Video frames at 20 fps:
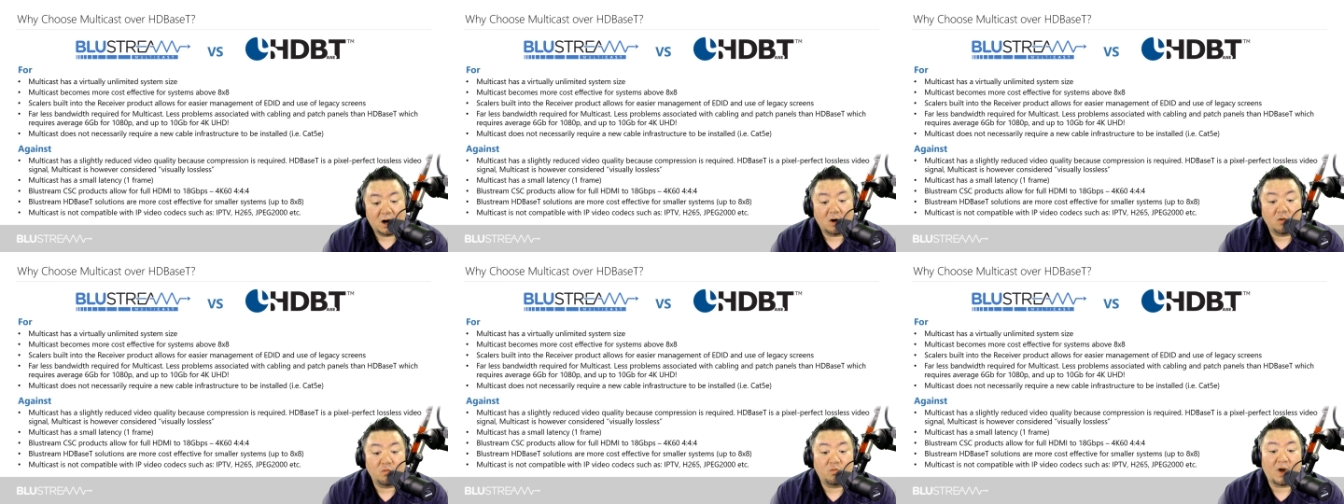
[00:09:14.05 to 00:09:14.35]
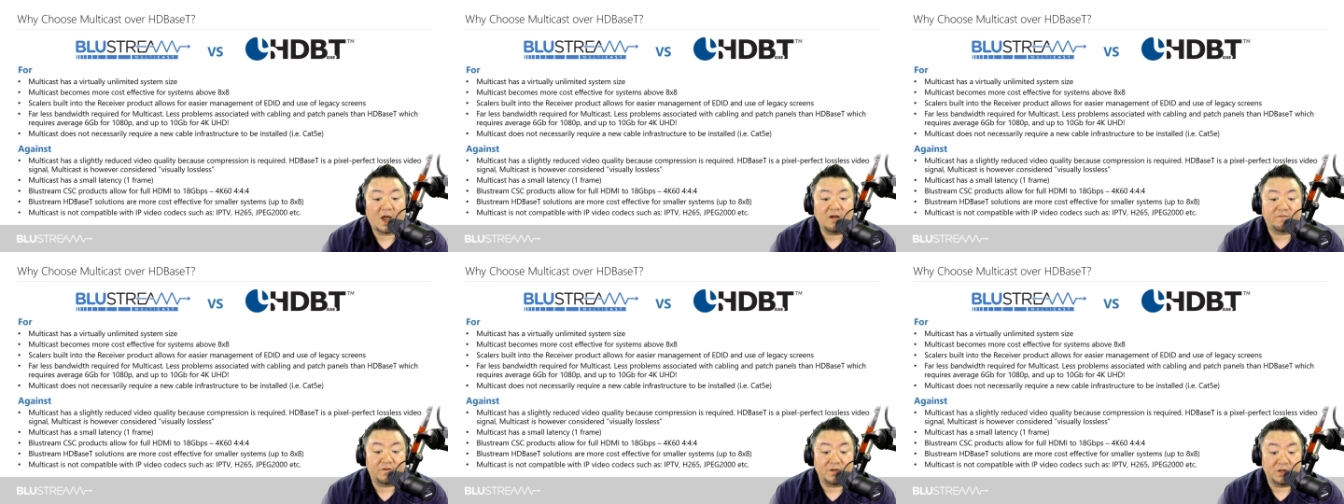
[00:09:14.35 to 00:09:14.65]
are
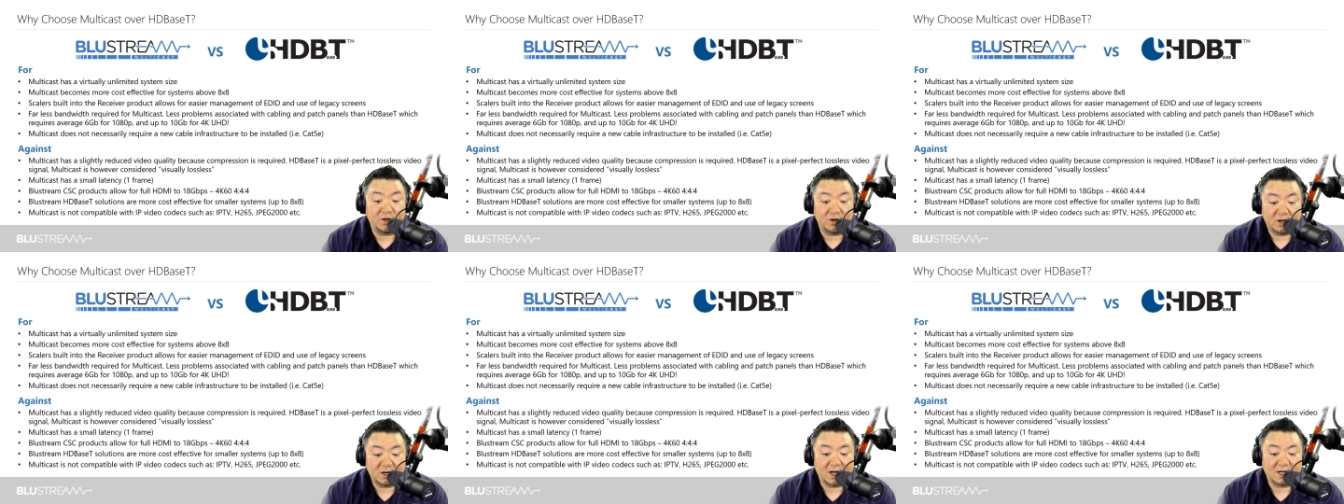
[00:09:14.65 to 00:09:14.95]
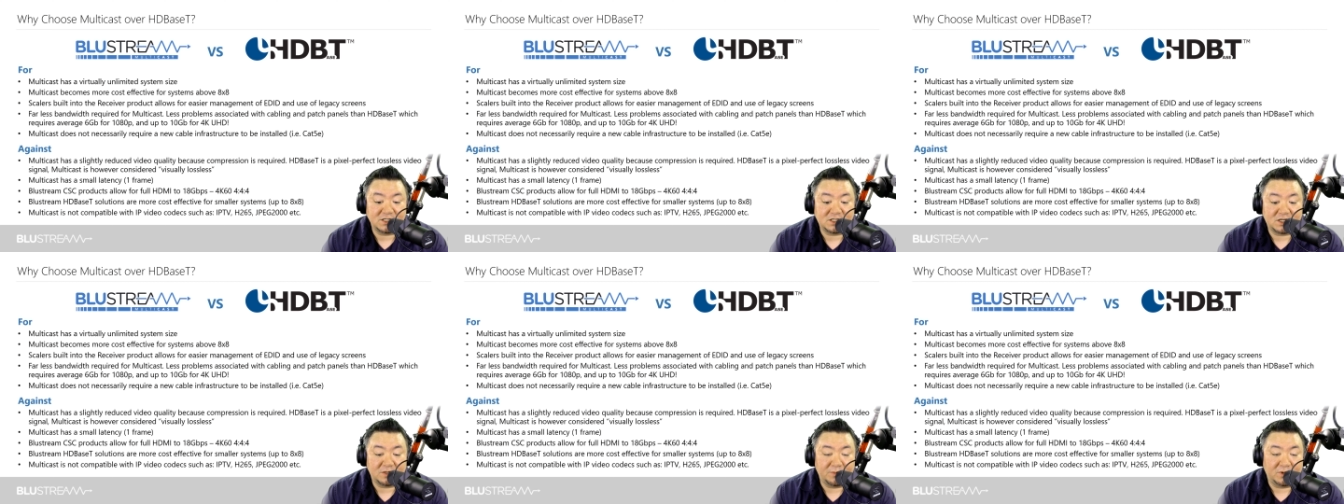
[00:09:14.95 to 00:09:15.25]
right for your
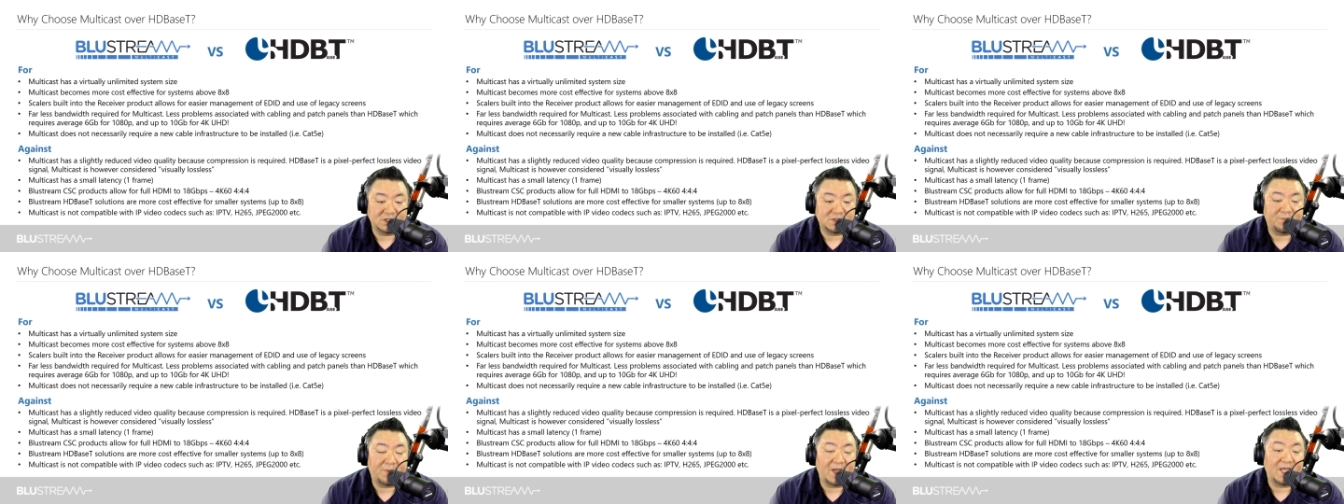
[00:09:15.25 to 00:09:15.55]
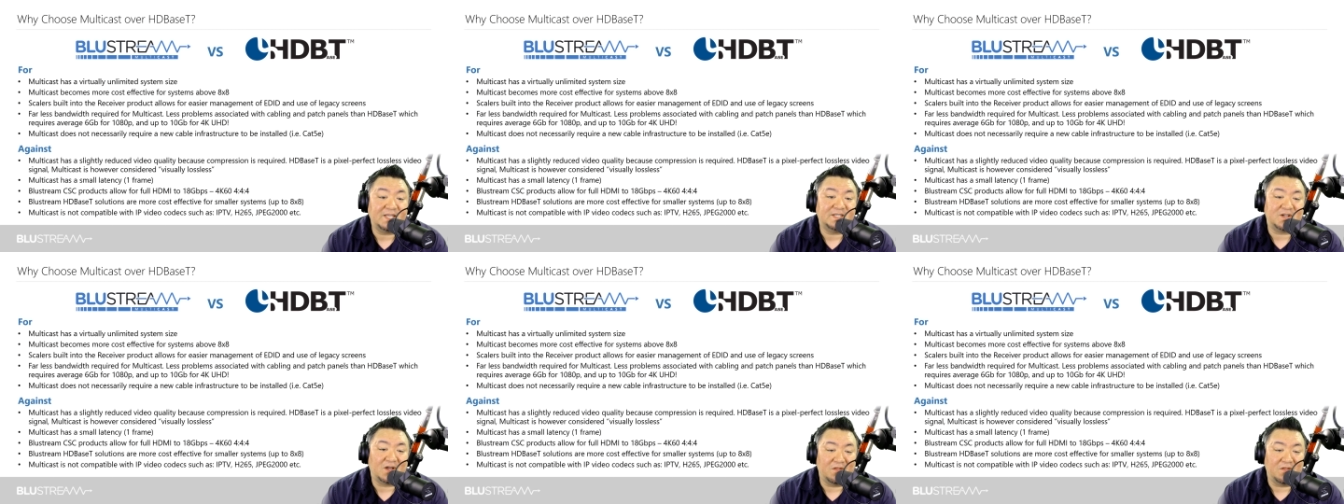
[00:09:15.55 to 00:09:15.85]
customers
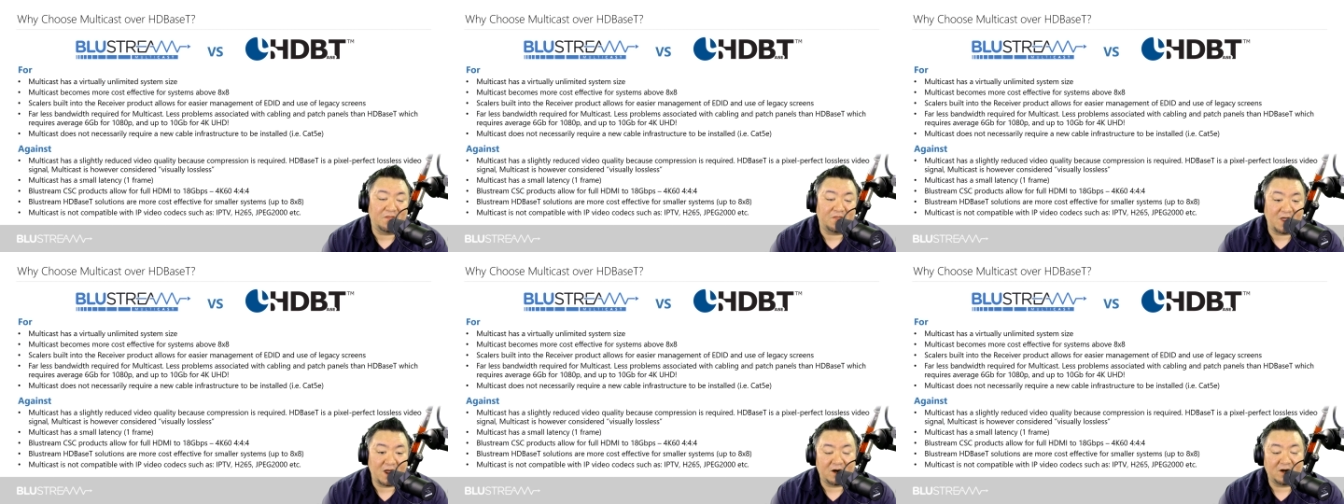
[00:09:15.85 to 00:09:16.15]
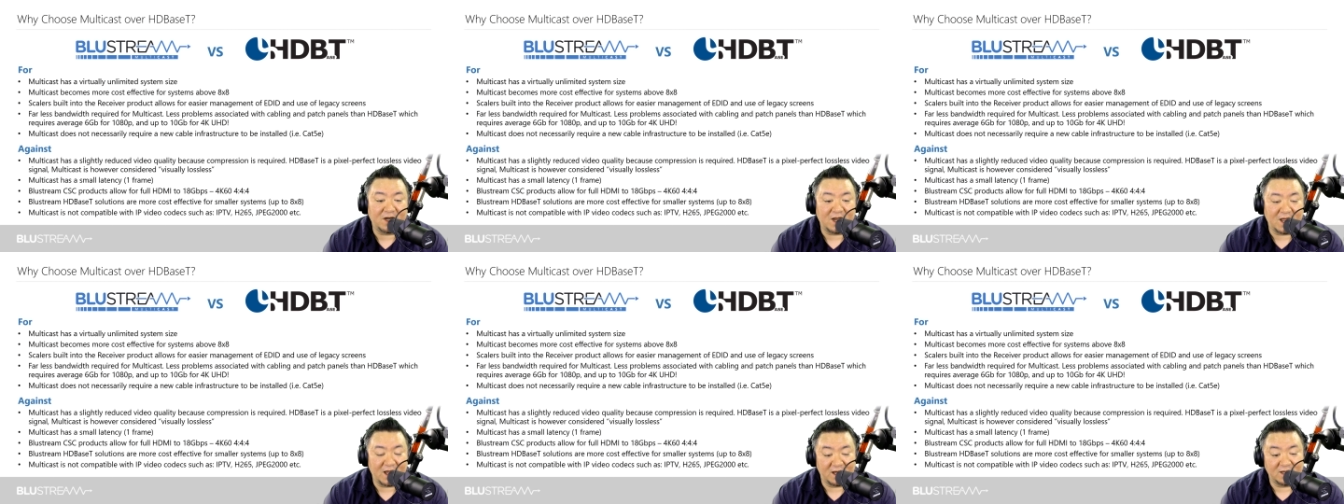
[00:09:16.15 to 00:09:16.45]
based on
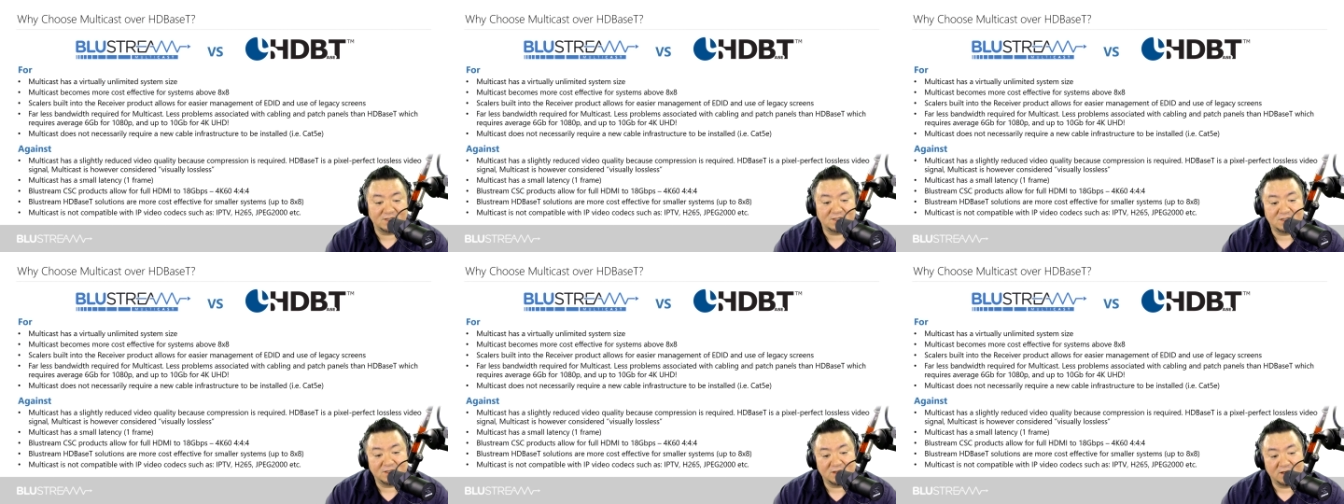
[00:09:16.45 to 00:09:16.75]
their needs.